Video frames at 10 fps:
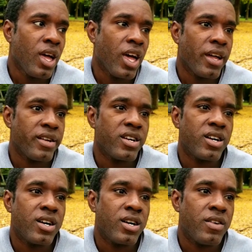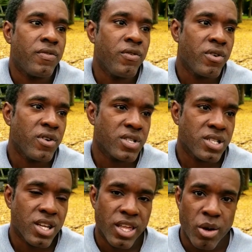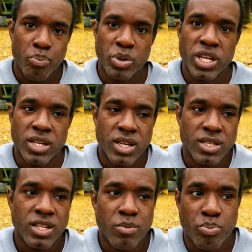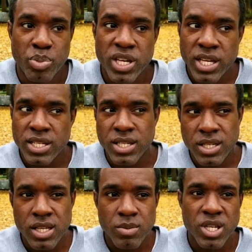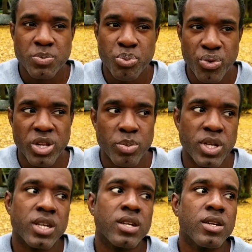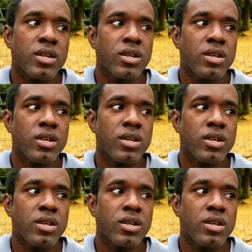And Fukuoka is not it's not a big city, but it's pretty big.